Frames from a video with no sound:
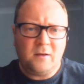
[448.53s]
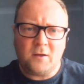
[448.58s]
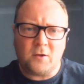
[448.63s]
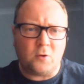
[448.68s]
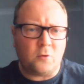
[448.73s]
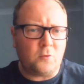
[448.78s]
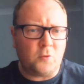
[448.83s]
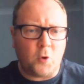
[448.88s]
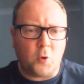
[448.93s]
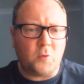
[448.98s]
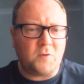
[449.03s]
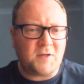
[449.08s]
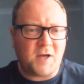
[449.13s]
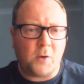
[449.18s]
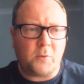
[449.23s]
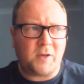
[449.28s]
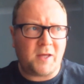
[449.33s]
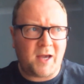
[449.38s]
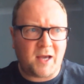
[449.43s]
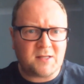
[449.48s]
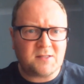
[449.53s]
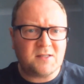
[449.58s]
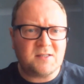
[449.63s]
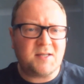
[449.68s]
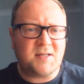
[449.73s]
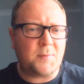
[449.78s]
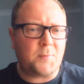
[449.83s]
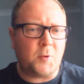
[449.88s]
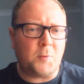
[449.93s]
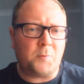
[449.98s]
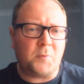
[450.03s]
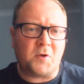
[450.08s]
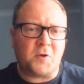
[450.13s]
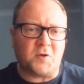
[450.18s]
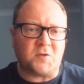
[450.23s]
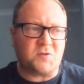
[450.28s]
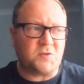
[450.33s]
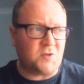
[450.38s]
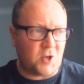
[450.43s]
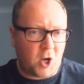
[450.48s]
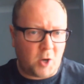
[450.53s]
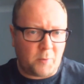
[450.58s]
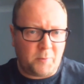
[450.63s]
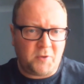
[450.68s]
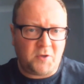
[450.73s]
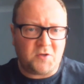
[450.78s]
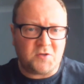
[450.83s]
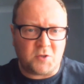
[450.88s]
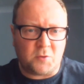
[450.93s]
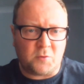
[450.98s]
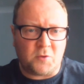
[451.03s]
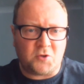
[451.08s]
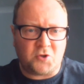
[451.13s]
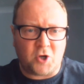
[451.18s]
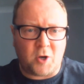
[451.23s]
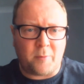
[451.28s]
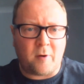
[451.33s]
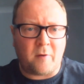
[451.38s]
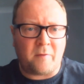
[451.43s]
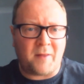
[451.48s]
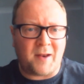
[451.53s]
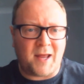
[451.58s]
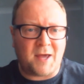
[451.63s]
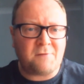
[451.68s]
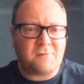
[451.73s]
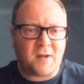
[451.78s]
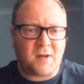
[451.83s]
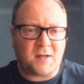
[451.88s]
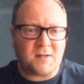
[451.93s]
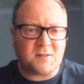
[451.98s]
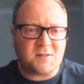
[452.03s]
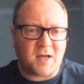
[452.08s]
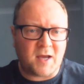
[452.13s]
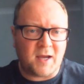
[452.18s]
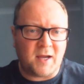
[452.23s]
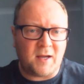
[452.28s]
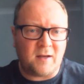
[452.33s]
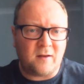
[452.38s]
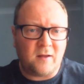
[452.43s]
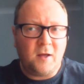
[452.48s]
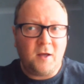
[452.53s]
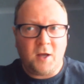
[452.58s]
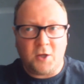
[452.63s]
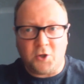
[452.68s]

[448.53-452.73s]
no doubt he has to step up, because Diaby could do the job on the left-hand side,